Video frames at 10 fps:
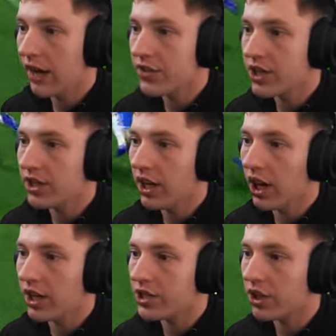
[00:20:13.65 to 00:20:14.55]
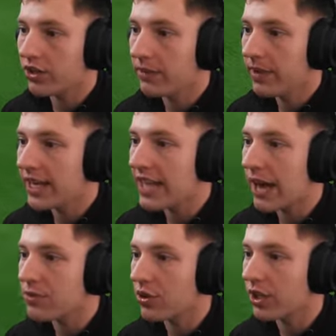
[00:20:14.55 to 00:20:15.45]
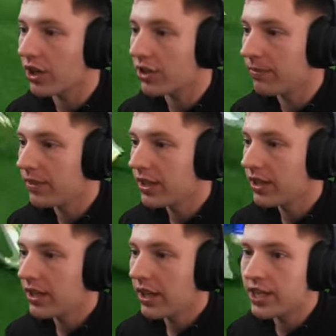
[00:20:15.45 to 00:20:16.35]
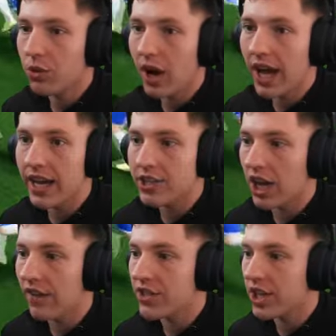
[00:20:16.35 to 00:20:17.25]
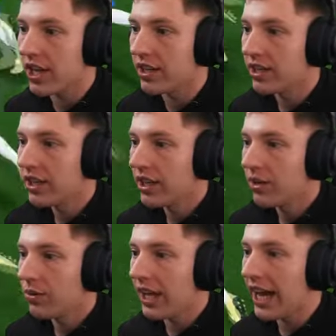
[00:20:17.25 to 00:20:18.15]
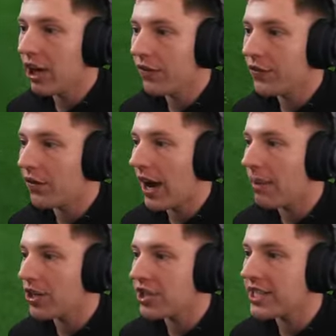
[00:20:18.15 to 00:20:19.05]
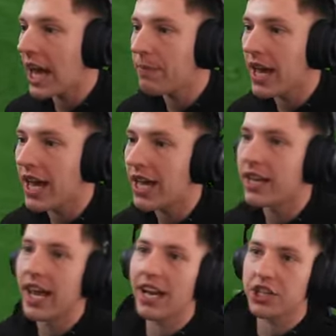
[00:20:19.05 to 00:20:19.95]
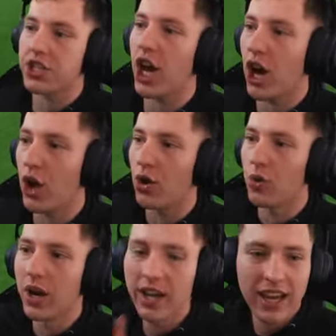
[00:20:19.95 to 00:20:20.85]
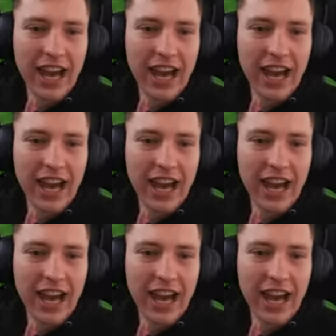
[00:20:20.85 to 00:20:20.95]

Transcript: Iversen, oh, he's cooked him. He's absolutely cooked him. He's away, it's Iversen. We're laid off to Ramos to tap in, and it's two!